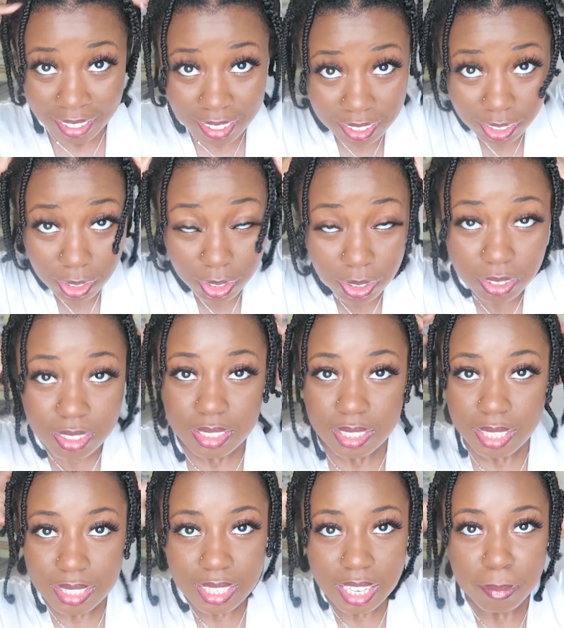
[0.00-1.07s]
So to
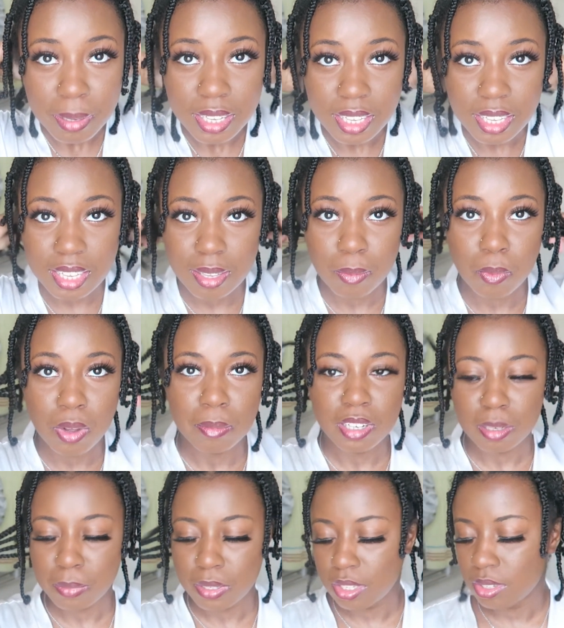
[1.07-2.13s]
take down my hair, what I'm going
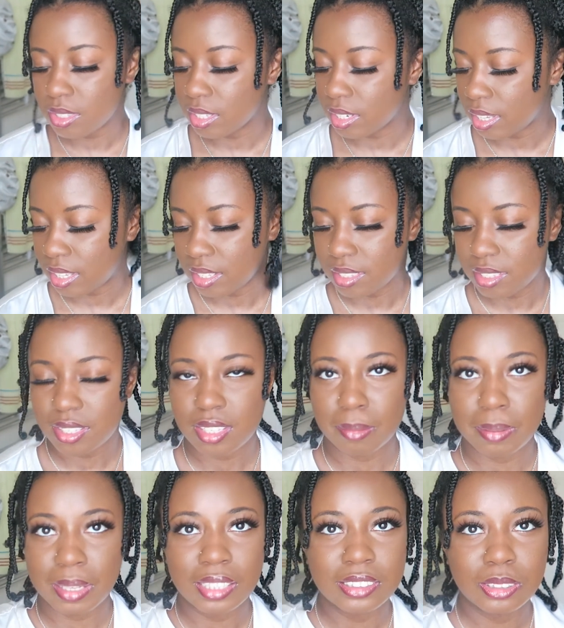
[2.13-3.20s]
to be using is some
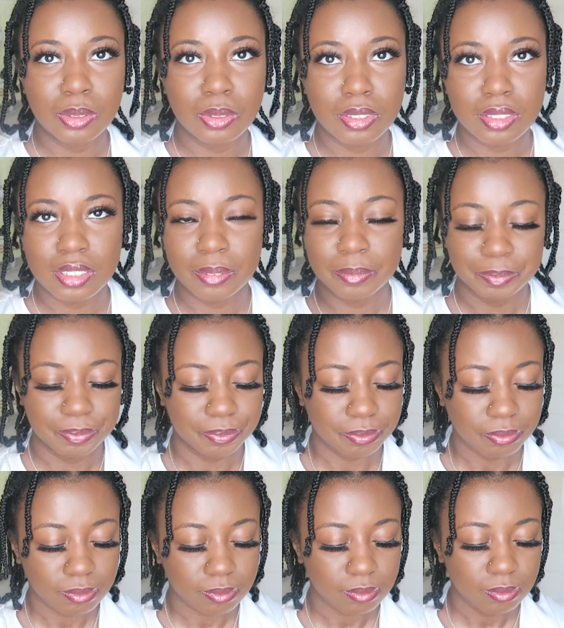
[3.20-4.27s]
castor oil.
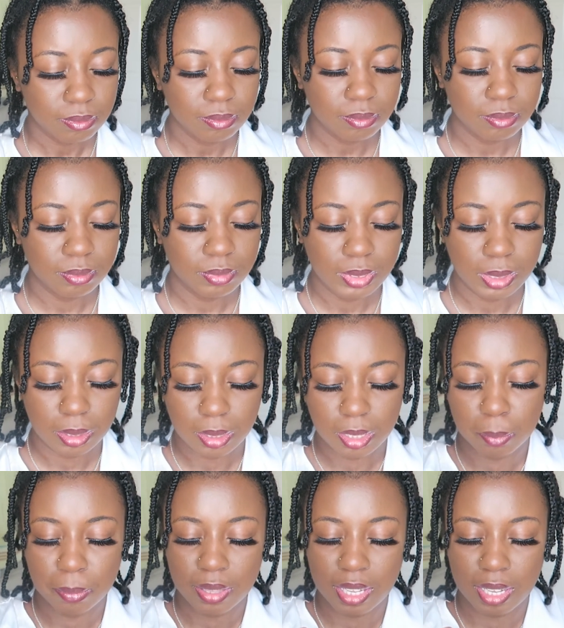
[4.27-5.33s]
I'm going
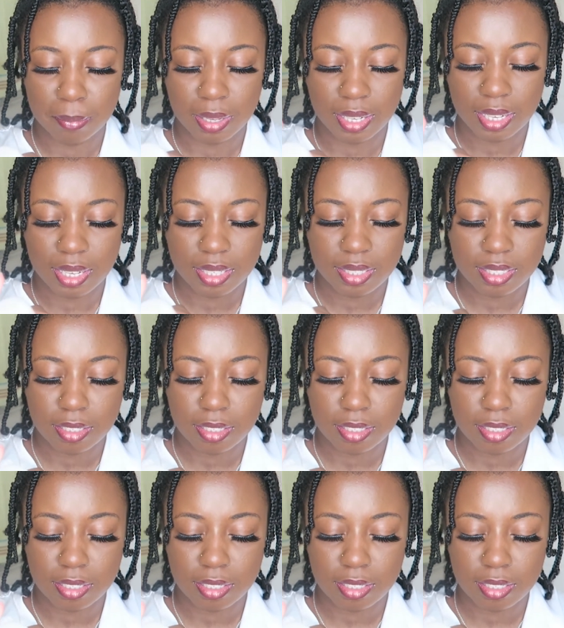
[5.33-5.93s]
to put that in my hands.